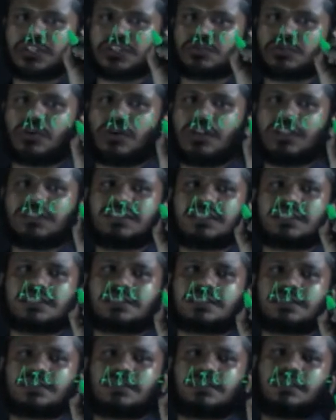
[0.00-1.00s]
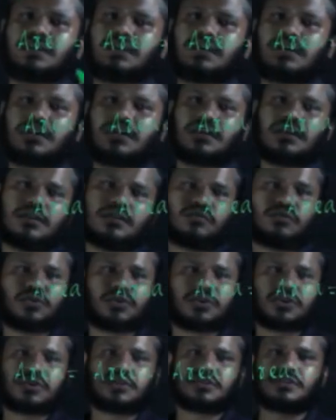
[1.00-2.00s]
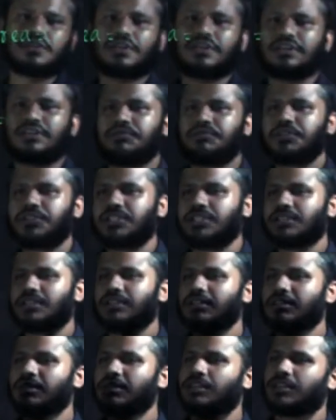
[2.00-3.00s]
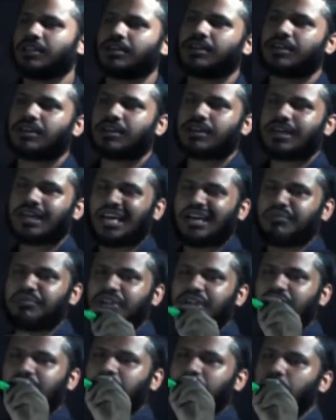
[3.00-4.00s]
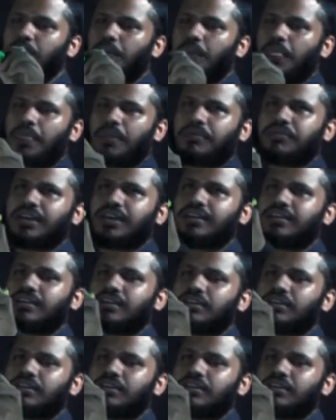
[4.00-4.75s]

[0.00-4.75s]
all, just for your revision I am telling you, the area of